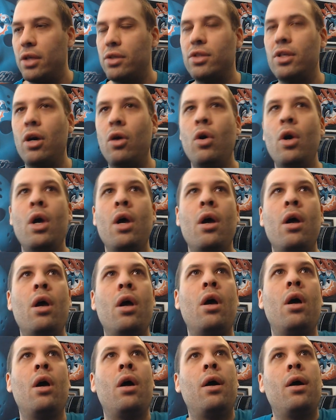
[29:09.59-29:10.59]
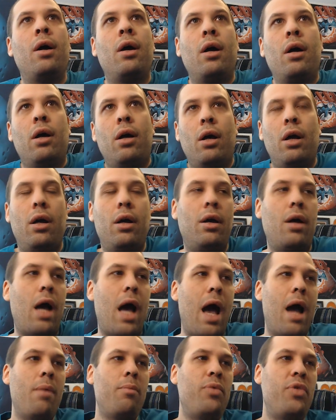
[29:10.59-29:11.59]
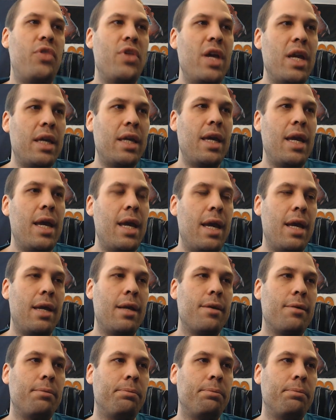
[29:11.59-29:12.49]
So I'm thinking,